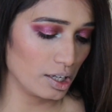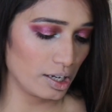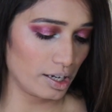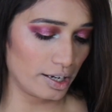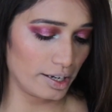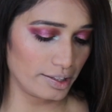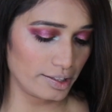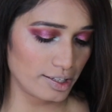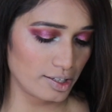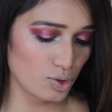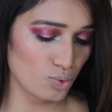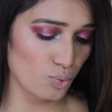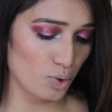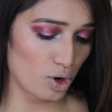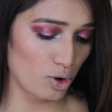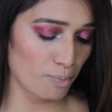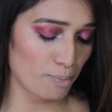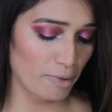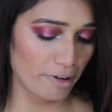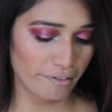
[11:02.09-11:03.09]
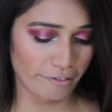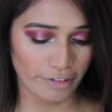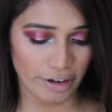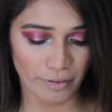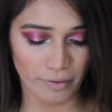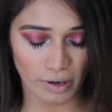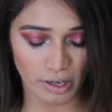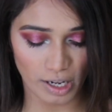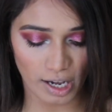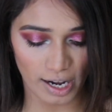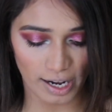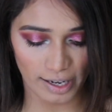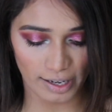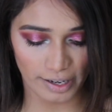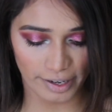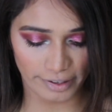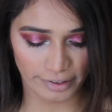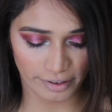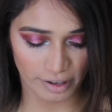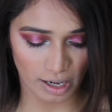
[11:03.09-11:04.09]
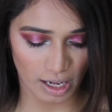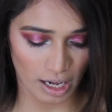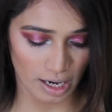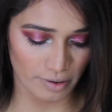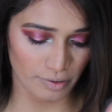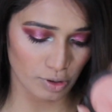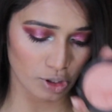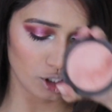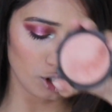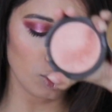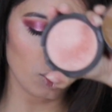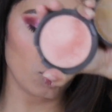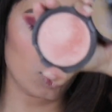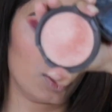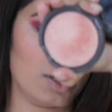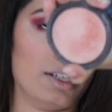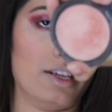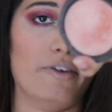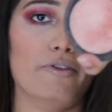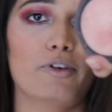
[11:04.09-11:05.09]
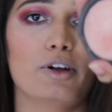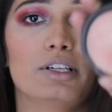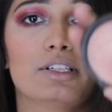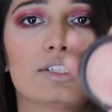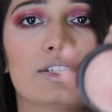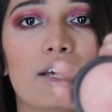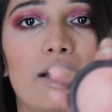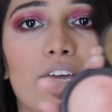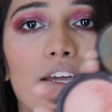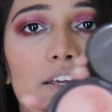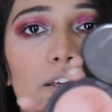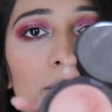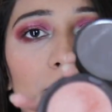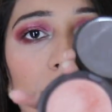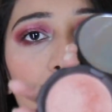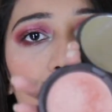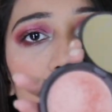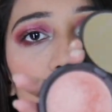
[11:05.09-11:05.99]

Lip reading: and this is one of my favorite highlighter. I had used several times.